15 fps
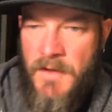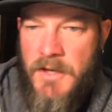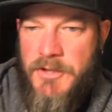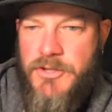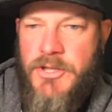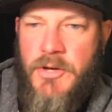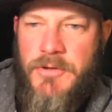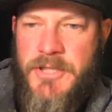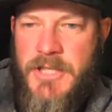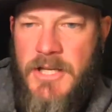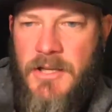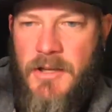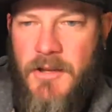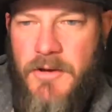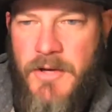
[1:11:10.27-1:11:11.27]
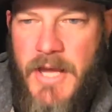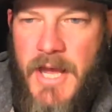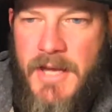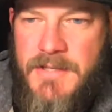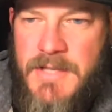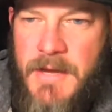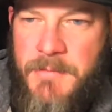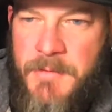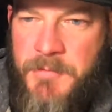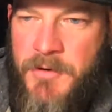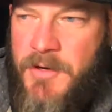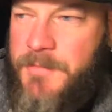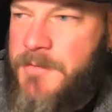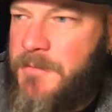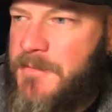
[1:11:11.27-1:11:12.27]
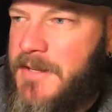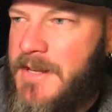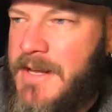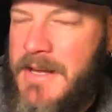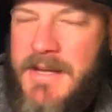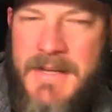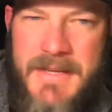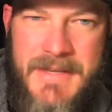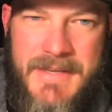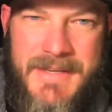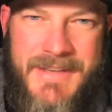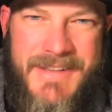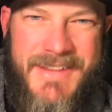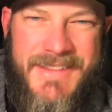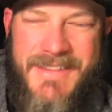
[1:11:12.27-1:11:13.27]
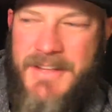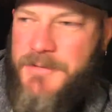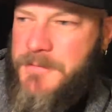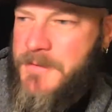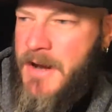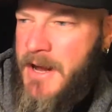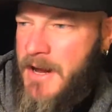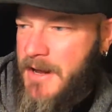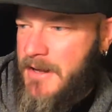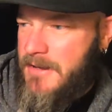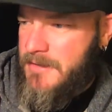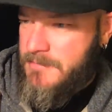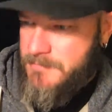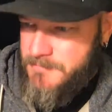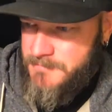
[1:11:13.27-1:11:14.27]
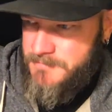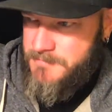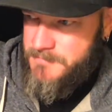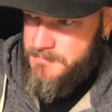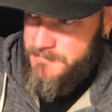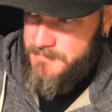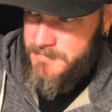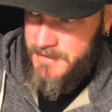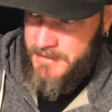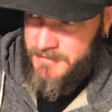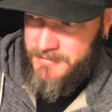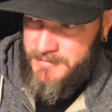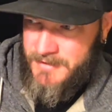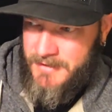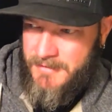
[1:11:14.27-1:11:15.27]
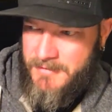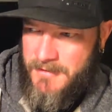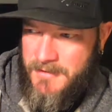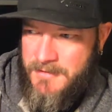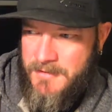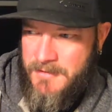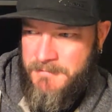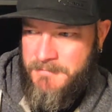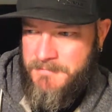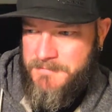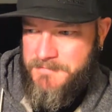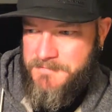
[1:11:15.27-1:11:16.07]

Joe Chill. Okay, time to brew up some tea. That's right. It is tea season.